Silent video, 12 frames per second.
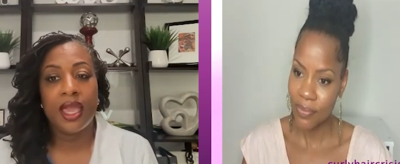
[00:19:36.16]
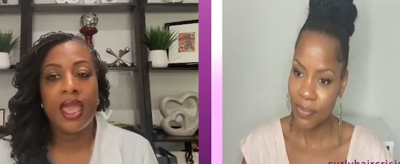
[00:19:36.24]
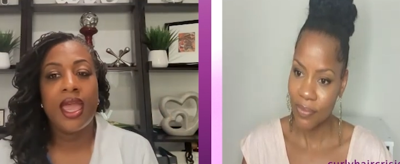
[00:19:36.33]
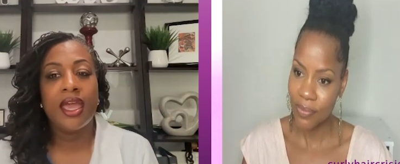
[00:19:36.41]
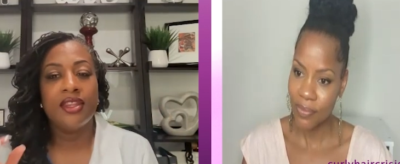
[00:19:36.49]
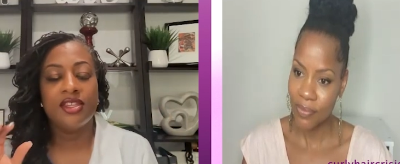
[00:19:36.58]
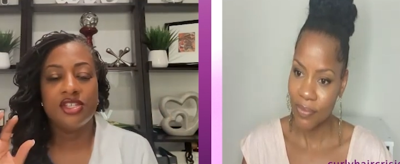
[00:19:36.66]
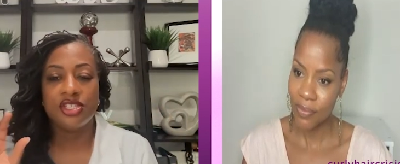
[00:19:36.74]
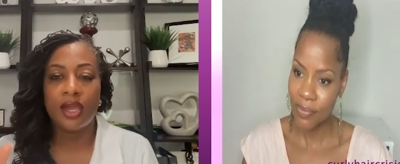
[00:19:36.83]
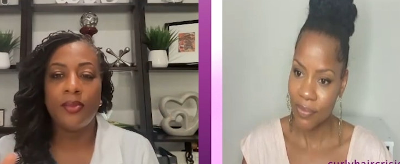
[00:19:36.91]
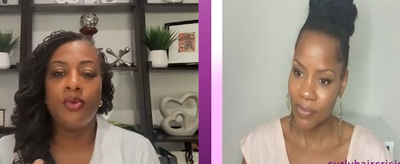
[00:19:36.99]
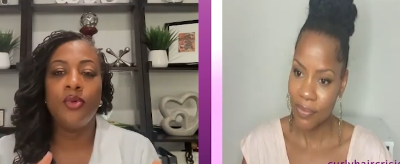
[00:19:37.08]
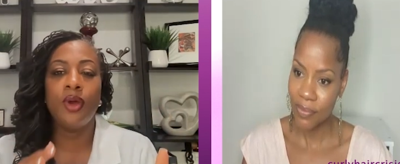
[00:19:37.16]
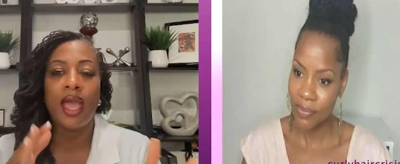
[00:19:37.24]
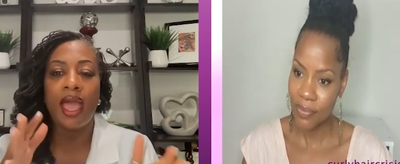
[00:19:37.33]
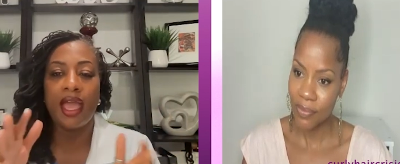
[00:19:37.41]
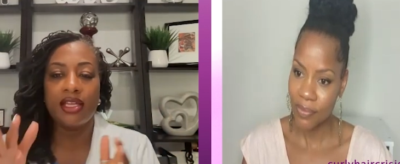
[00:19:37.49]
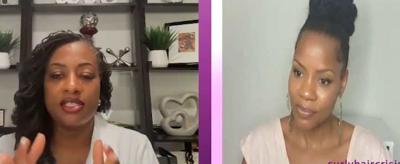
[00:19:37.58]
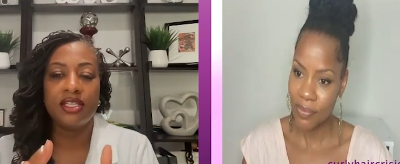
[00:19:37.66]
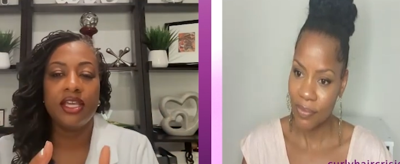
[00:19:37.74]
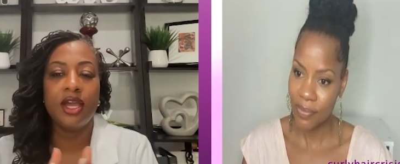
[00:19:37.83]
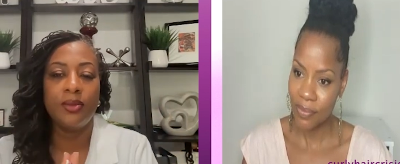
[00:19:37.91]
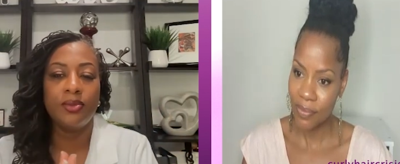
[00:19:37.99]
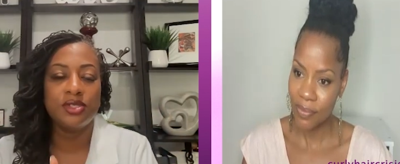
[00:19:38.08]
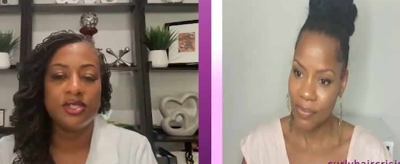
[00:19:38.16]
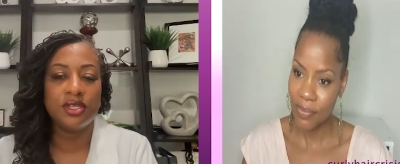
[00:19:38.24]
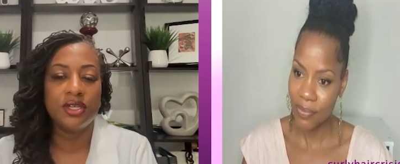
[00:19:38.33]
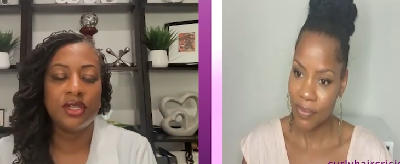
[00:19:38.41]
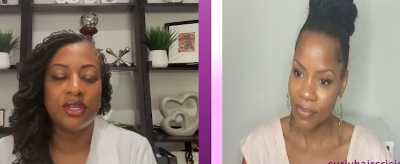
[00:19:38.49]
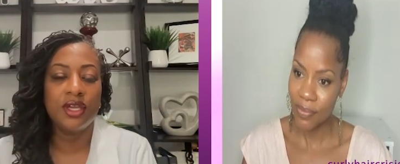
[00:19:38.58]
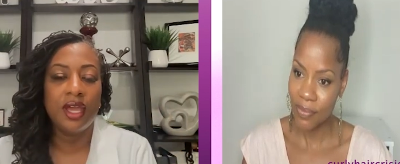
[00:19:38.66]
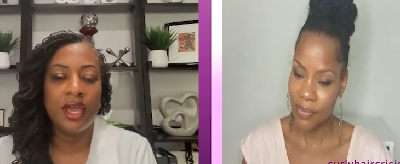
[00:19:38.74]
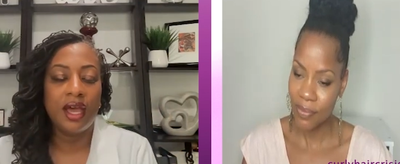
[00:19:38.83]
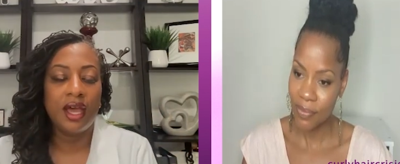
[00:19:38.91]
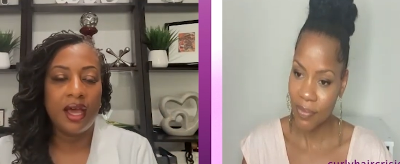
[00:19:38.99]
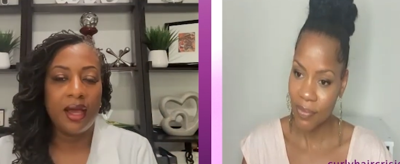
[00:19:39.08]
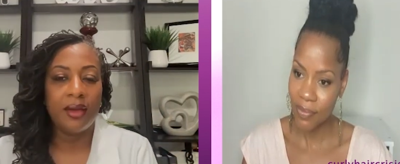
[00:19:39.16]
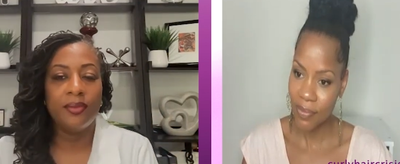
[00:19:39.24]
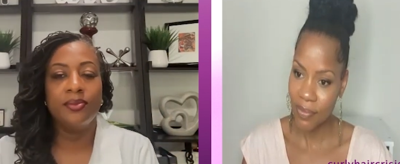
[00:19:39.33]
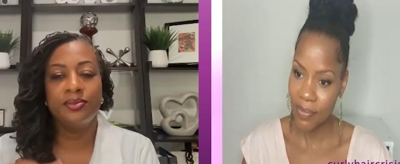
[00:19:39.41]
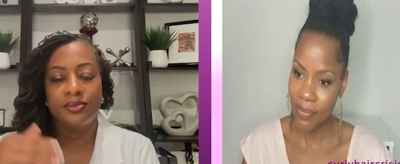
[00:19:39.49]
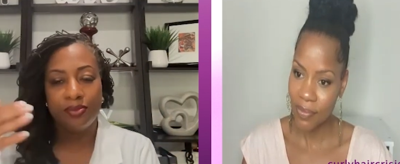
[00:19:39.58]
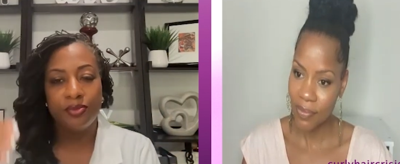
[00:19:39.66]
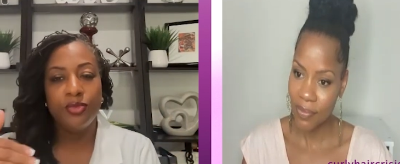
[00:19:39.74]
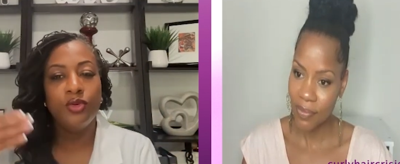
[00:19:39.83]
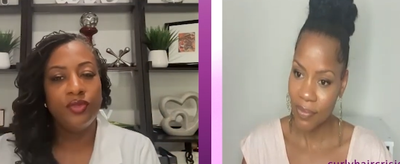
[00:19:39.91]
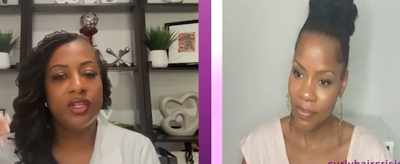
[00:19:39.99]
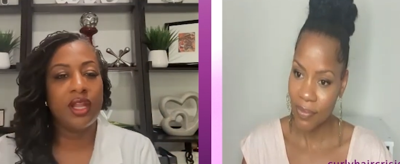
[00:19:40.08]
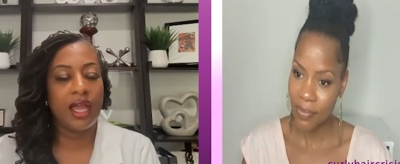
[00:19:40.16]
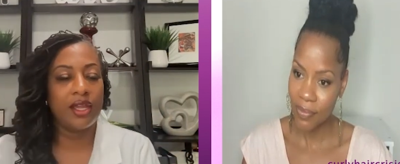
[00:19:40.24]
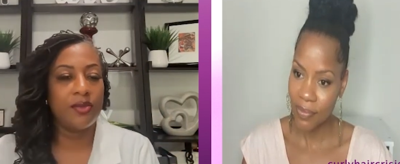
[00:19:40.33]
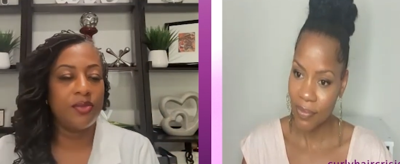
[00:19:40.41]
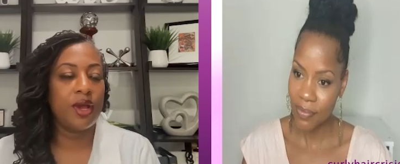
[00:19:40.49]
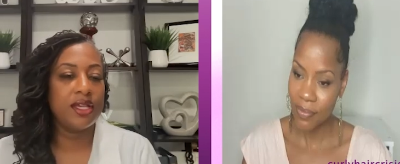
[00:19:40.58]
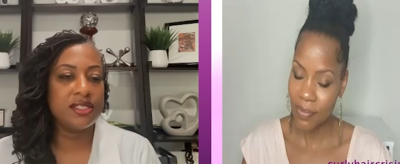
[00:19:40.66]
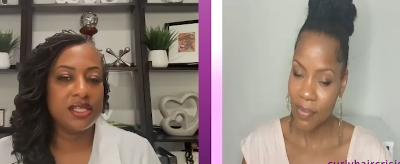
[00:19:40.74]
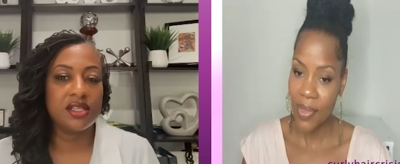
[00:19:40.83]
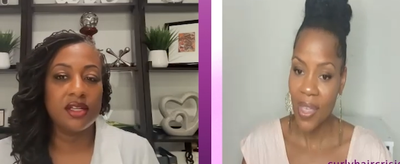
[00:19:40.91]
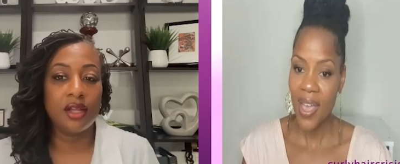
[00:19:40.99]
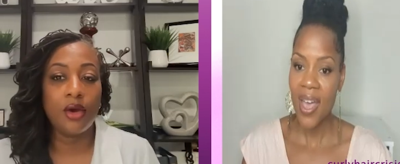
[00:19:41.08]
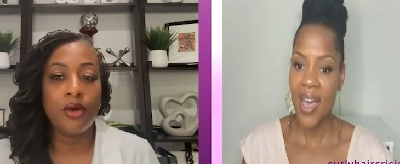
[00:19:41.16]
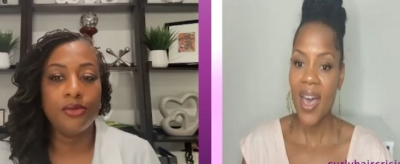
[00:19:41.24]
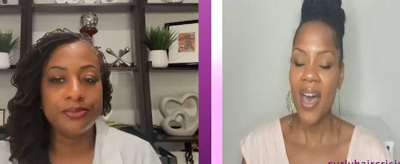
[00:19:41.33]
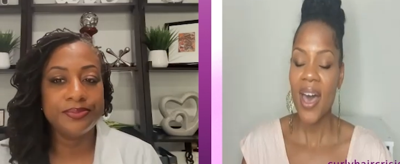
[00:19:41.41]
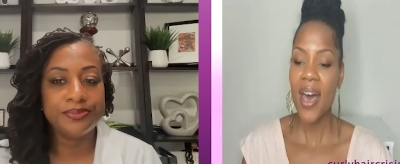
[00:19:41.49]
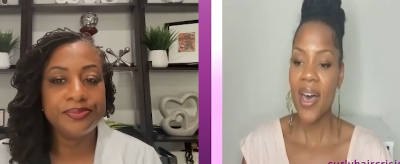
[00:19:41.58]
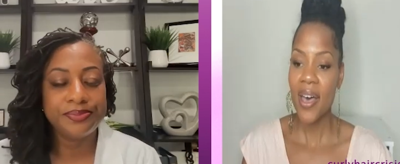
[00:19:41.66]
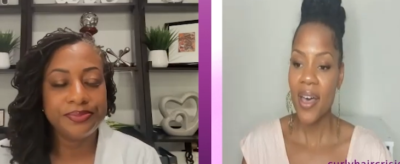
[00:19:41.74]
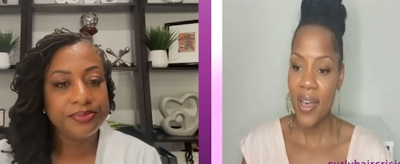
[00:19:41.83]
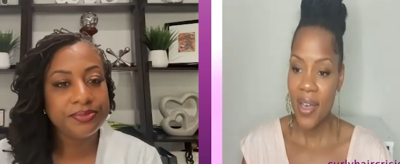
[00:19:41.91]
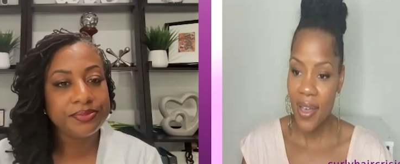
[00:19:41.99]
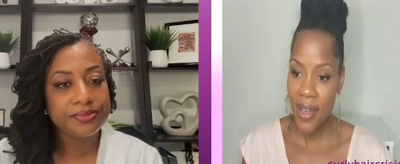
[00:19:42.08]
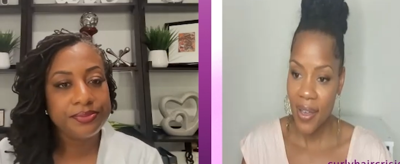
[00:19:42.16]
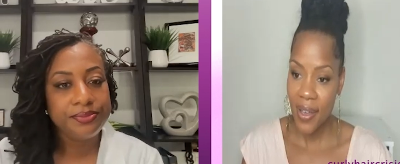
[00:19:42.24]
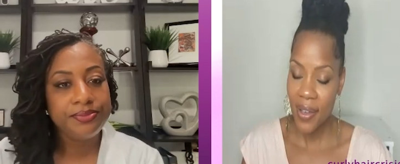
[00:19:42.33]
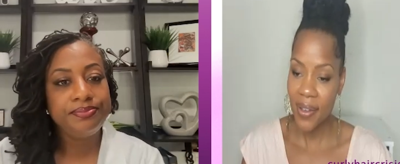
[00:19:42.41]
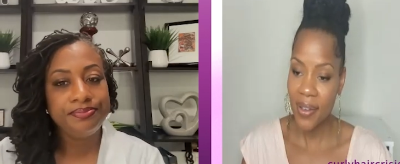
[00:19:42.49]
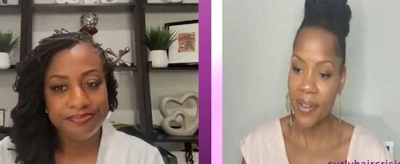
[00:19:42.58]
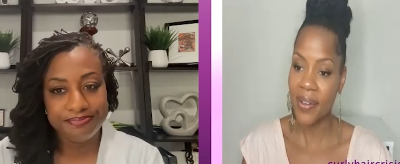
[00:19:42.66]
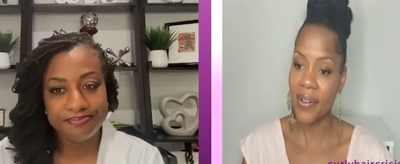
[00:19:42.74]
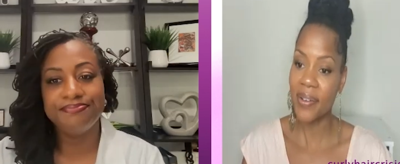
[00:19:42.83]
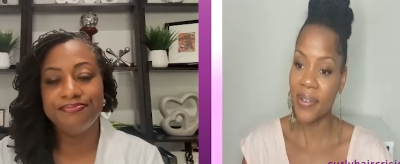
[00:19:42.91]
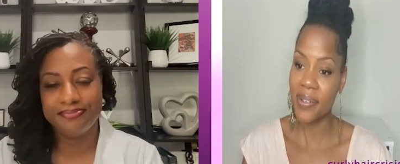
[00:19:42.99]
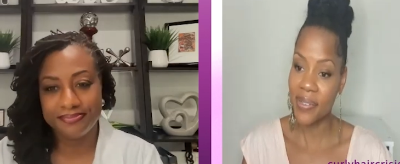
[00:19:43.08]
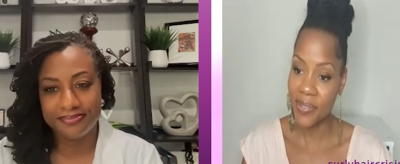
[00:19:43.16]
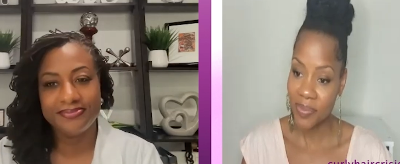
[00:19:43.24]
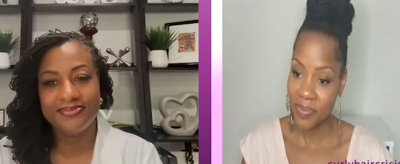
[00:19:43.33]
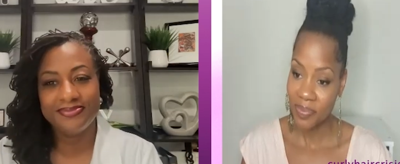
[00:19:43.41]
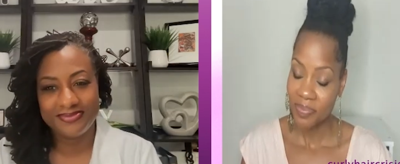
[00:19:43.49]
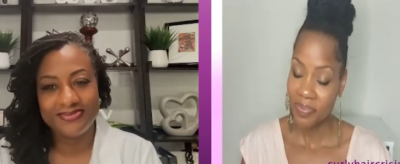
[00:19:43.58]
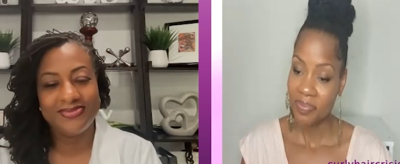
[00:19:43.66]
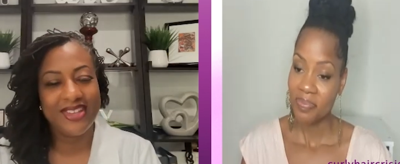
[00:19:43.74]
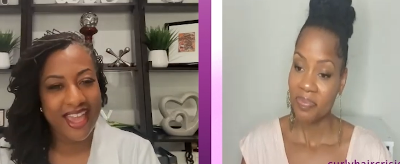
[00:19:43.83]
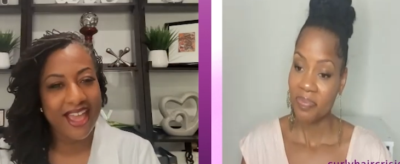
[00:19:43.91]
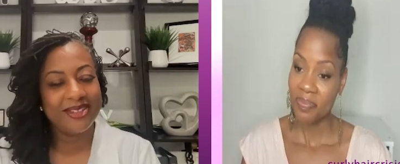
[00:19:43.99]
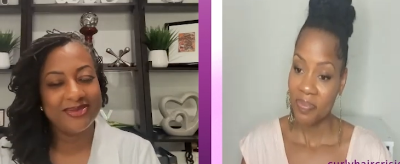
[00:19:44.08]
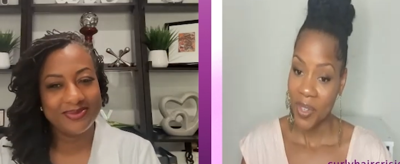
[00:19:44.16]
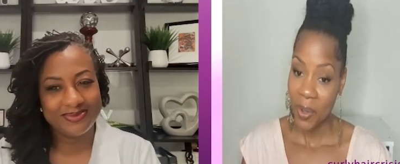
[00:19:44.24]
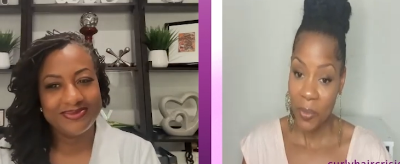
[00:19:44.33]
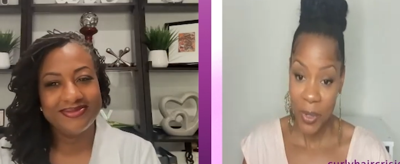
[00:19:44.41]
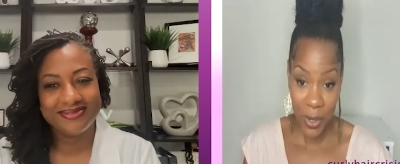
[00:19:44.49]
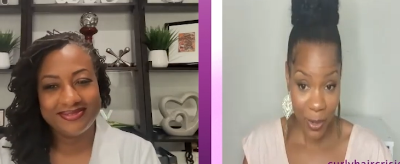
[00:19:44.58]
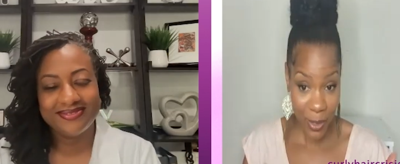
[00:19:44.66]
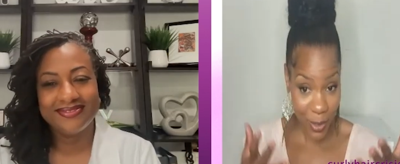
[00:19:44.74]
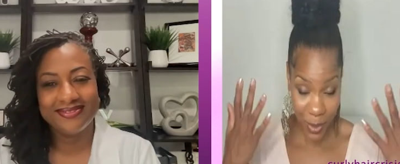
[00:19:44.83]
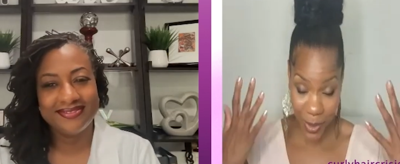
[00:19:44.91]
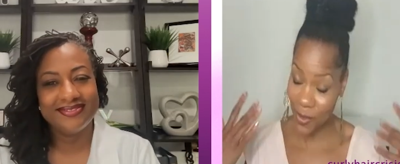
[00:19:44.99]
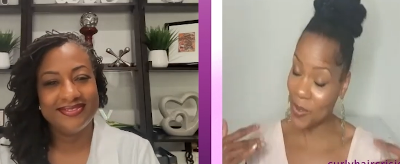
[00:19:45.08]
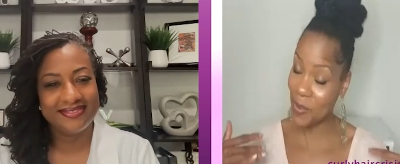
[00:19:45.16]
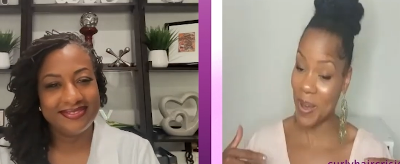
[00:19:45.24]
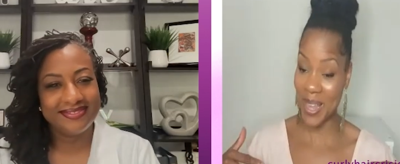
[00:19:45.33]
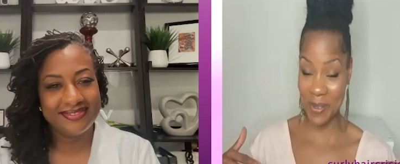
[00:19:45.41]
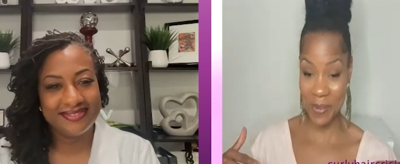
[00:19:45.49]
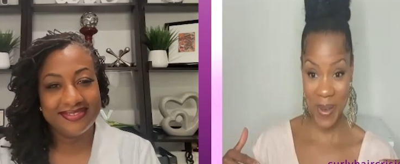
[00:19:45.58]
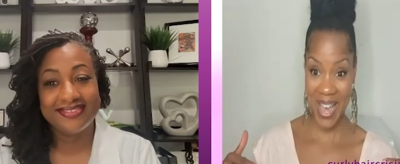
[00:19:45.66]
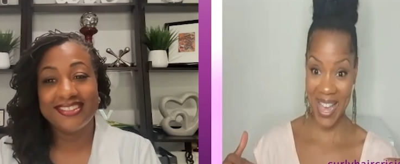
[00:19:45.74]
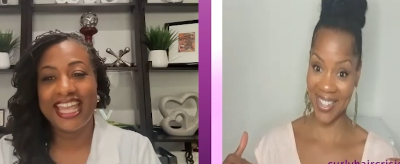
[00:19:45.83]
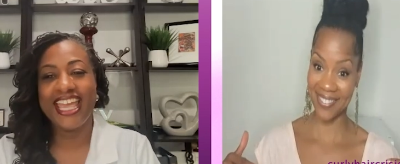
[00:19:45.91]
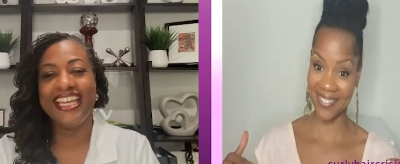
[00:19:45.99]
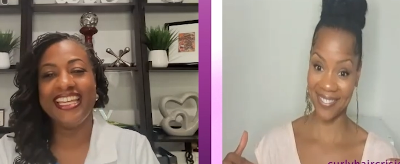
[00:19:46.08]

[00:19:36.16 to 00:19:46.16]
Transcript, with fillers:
Speaker 1: and the shampoo actually helps to um, move the locking process along.
Speaker 2: Oh, mm-hmm. yeah. Well, yours are beautiful, by the way.